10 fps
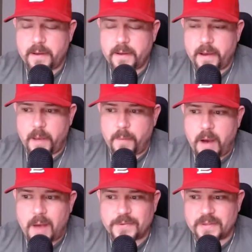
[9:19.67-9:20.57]

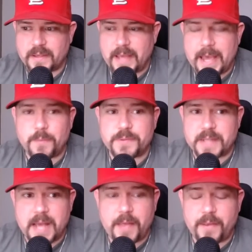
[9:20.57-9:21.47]
Obviously, Ant was a
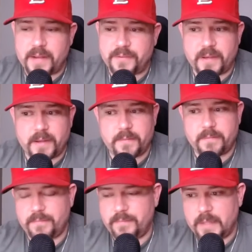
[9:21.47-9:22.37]
guy that I said,
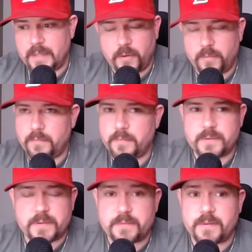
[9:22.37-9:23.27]

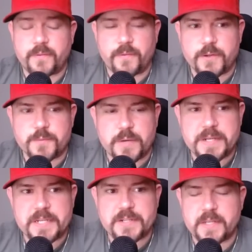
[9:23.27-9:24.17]
was it his first
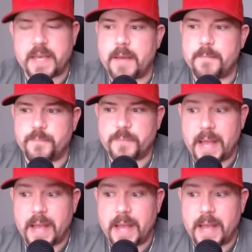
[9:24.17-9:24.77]
preseason game?